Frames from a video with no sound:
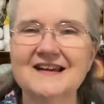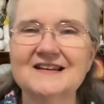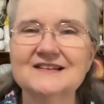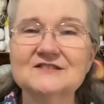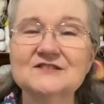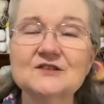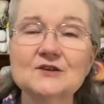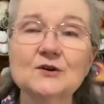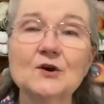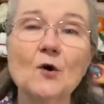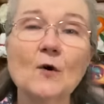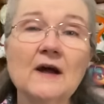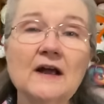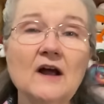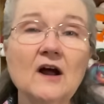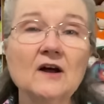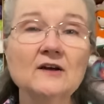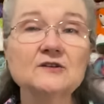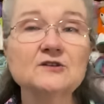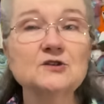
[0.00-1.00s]
So going
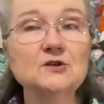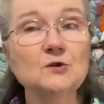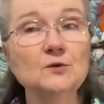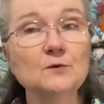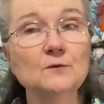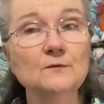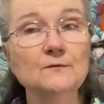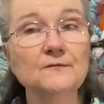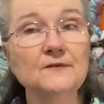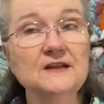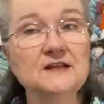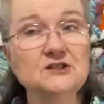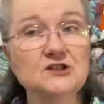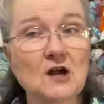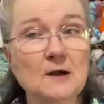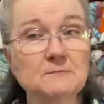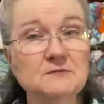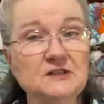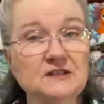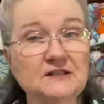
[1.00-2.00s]
on to finished
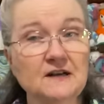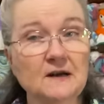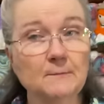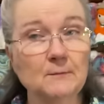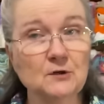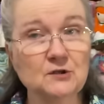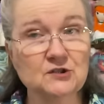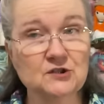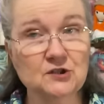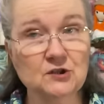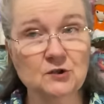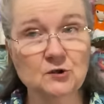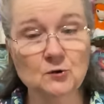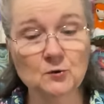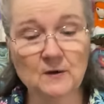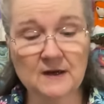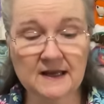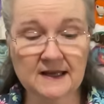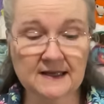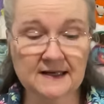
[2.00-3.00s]
object number
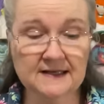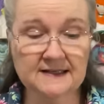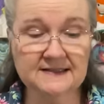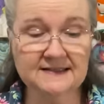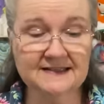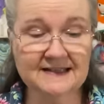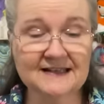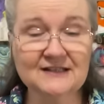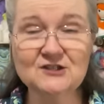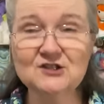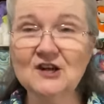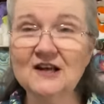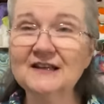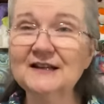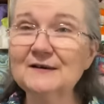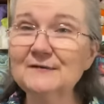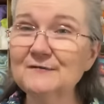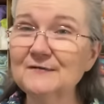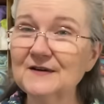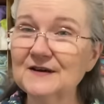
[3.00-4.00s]
two, it is the
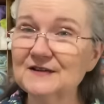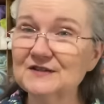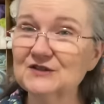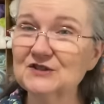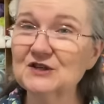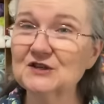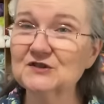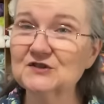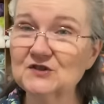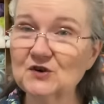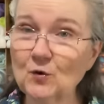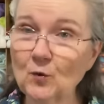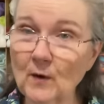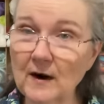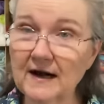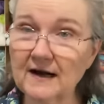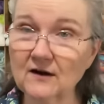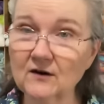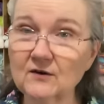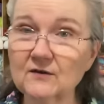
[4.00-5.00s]
jellyfish
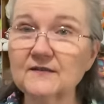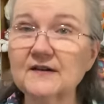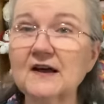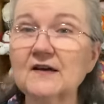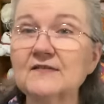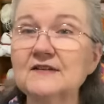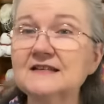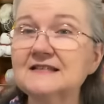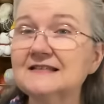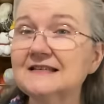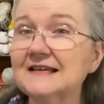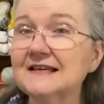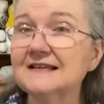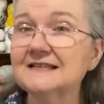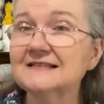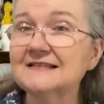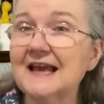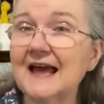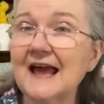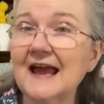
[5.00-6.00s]
square. Now this
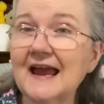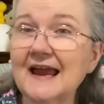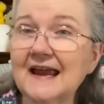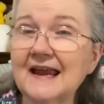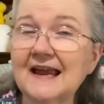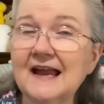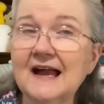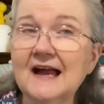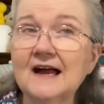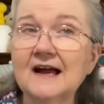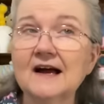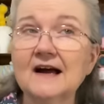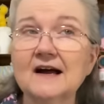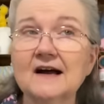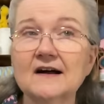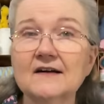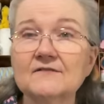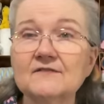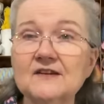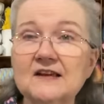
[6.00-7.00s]
is the
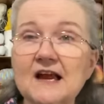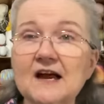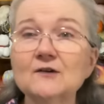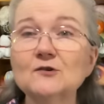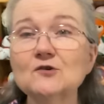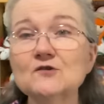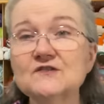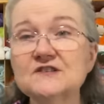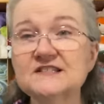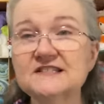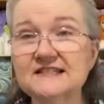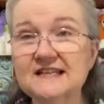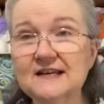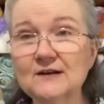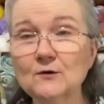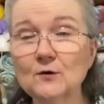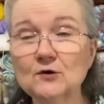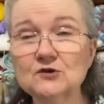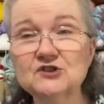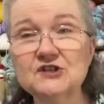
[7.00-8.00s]
Under the Sea
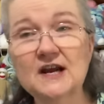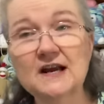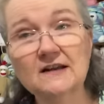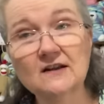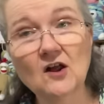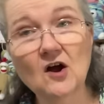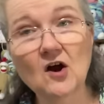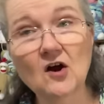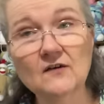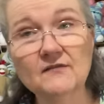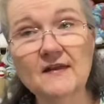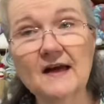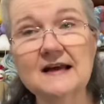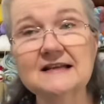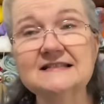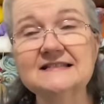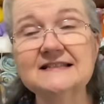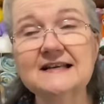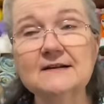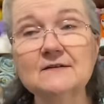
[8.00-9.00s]
crochet along that
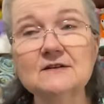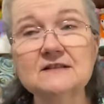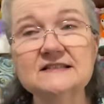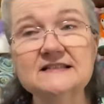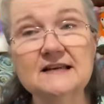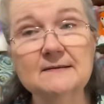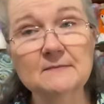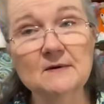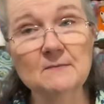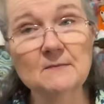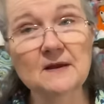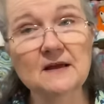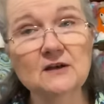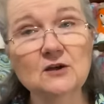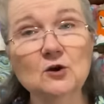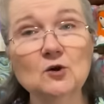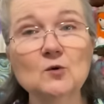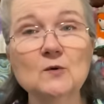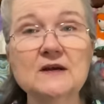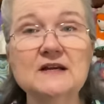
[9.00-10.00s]
Sarah Zimmerman,
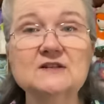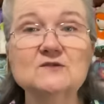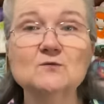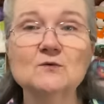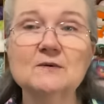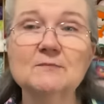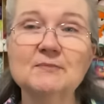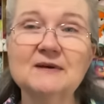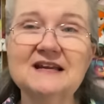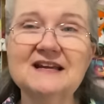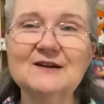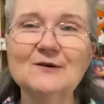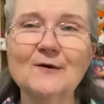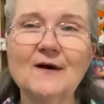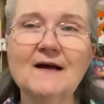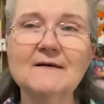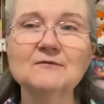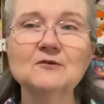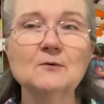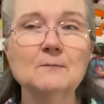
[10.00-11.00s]
who is Repeat
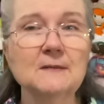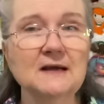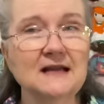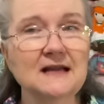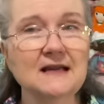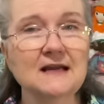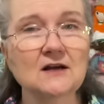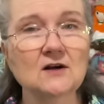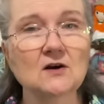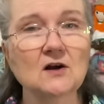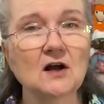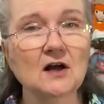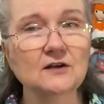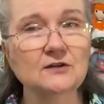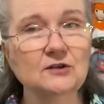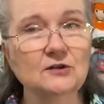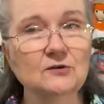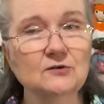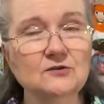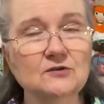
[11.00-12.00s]
Crafter Me here on
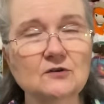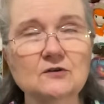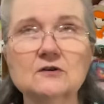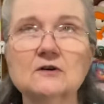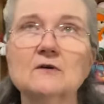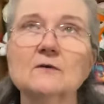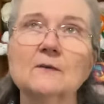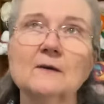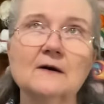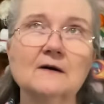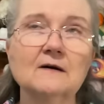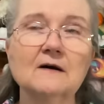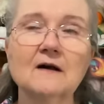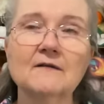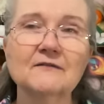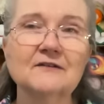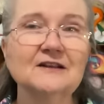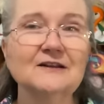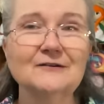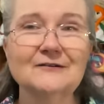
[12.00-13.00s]
YouTube, no, well,
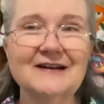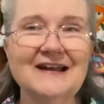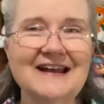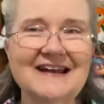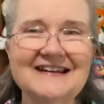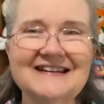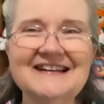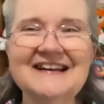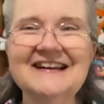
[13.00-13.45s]
on the internet.